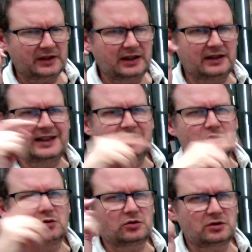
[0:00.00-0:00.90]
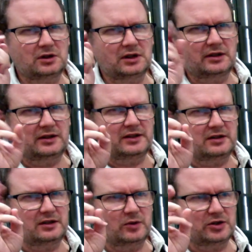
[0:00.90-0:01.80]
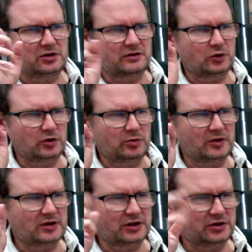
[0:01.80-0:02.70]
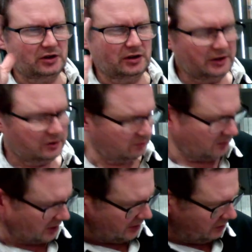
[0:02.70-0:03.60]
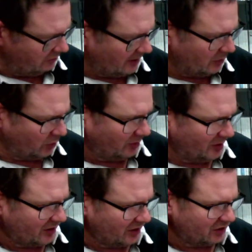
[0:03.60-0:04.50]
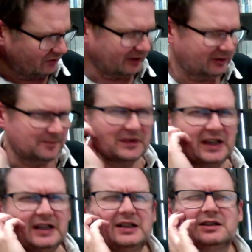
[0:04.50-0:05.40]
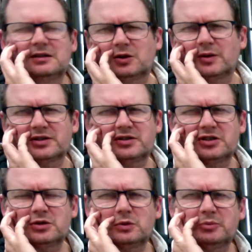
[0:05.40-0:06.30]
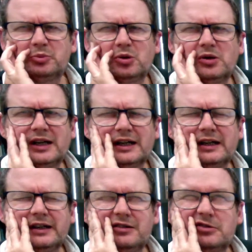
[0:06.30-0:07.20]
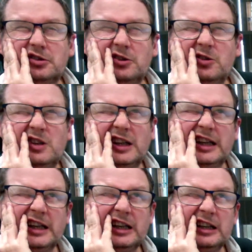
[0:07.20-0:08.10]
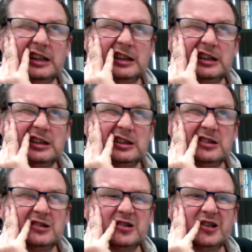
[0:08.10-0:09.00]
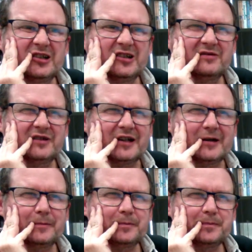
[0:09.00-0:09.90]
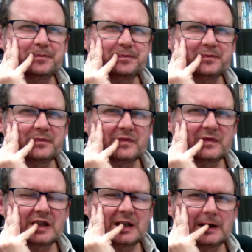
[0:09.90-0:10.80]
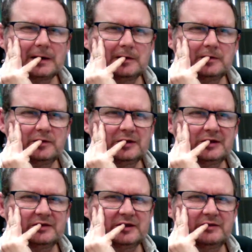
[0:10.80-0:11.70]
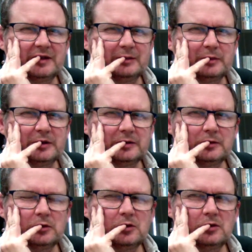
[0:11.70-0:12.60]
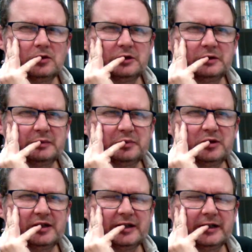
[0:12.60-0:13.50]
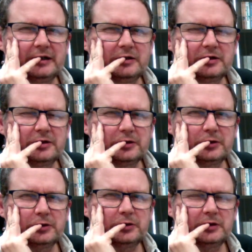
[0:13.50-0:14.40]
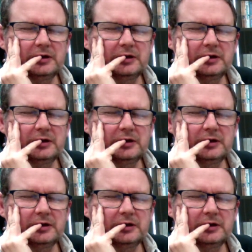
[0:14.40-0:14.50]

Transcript: then of course there's the question of documentation. I'll need to wrap documentation around it. And the question is, do I put that into the Gitea VM for development, or do I put it into